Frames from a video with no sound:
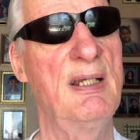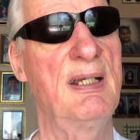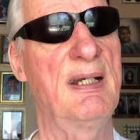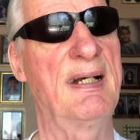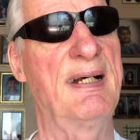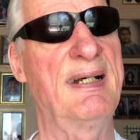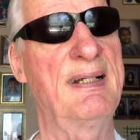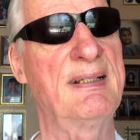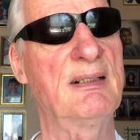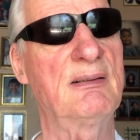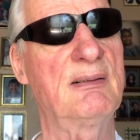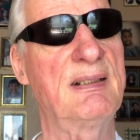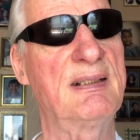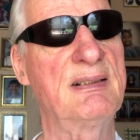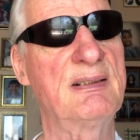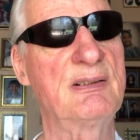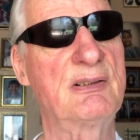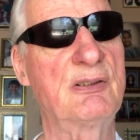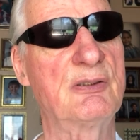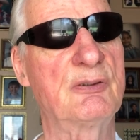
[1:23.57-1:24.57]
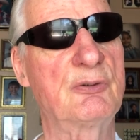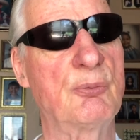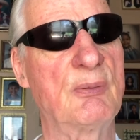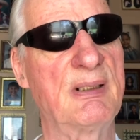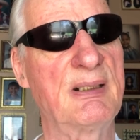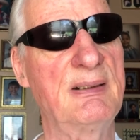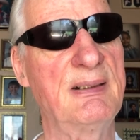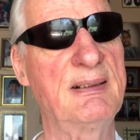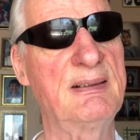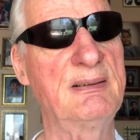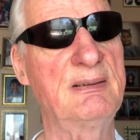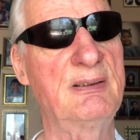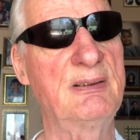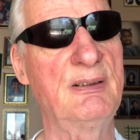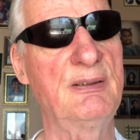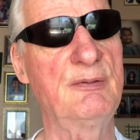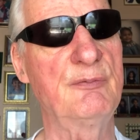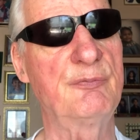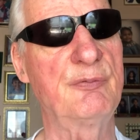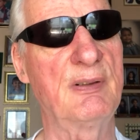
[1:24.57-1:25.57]
analyzed the
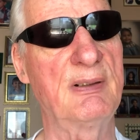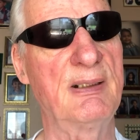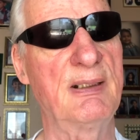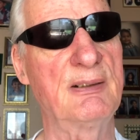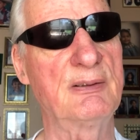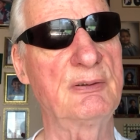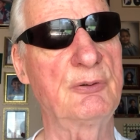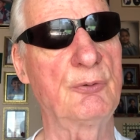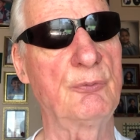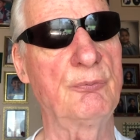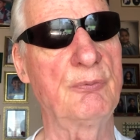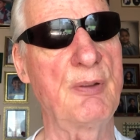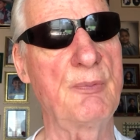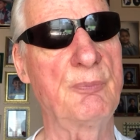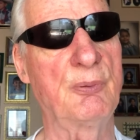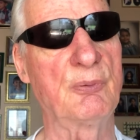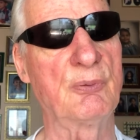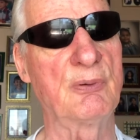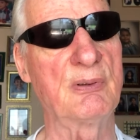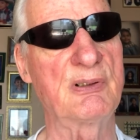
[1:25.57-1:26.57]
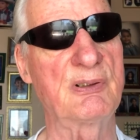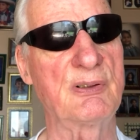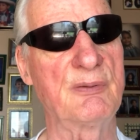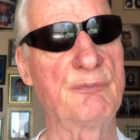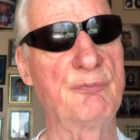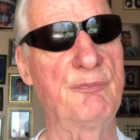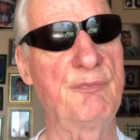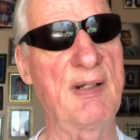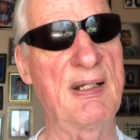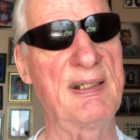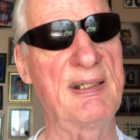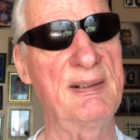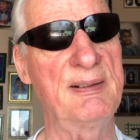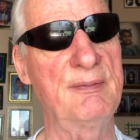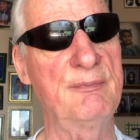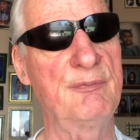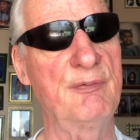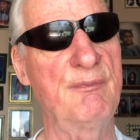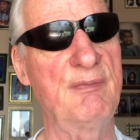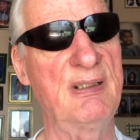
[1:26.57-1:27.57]
2019 financial reports of
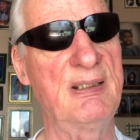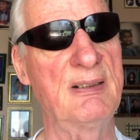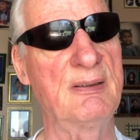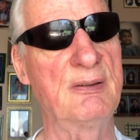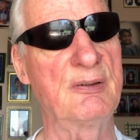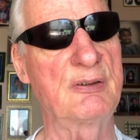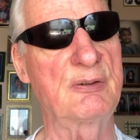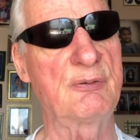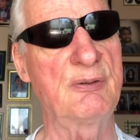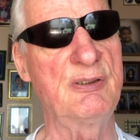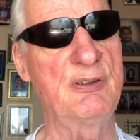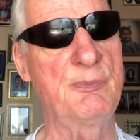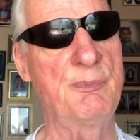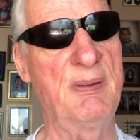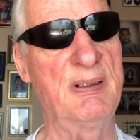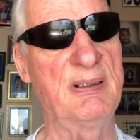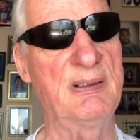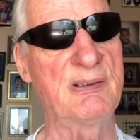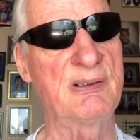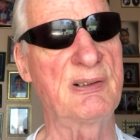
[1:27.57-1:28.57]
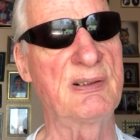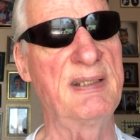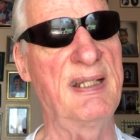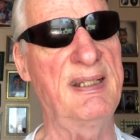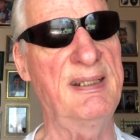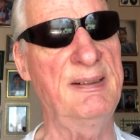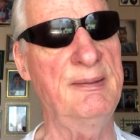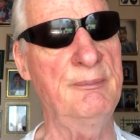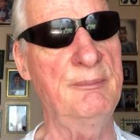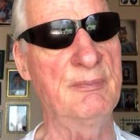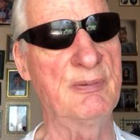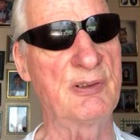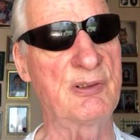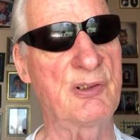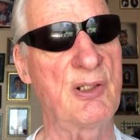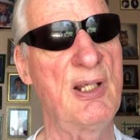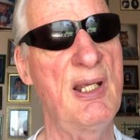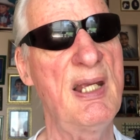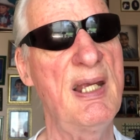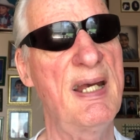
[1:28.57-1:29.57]
5 of the industry's biggest names,
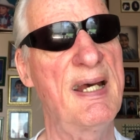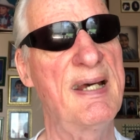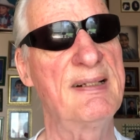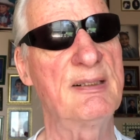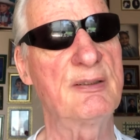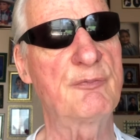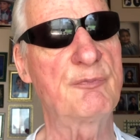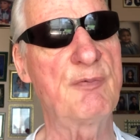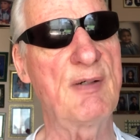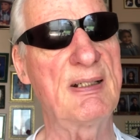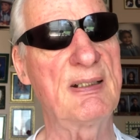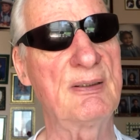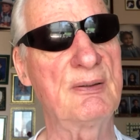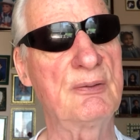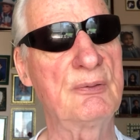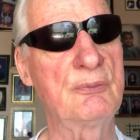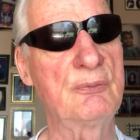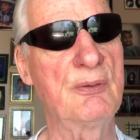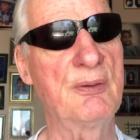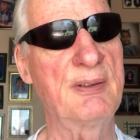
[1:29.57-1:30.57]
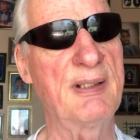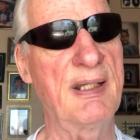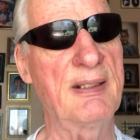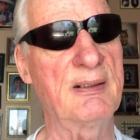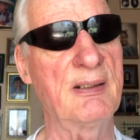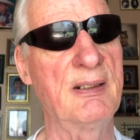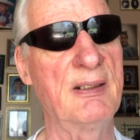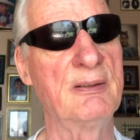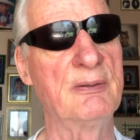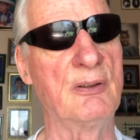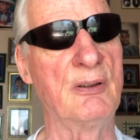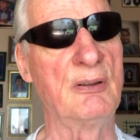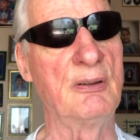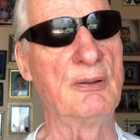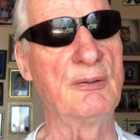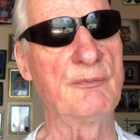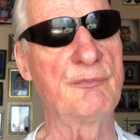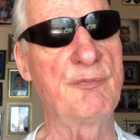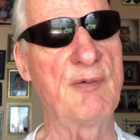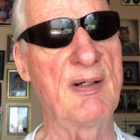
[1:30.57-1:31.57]
and it found that in
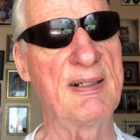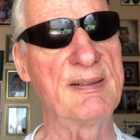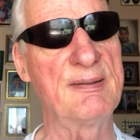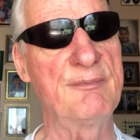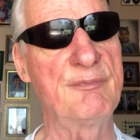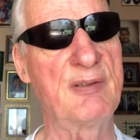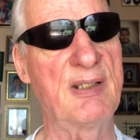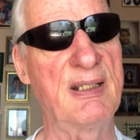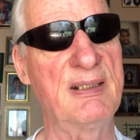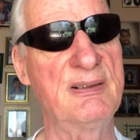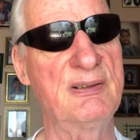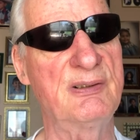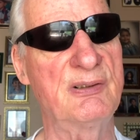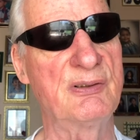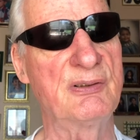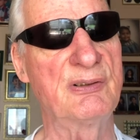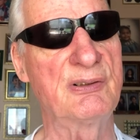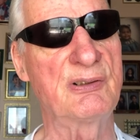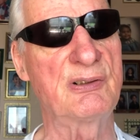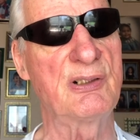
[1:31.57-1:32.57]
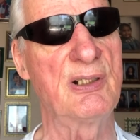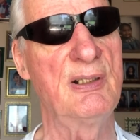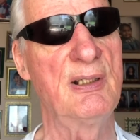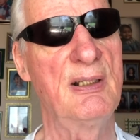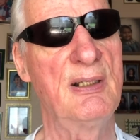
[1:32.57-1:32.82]
all 5 cases,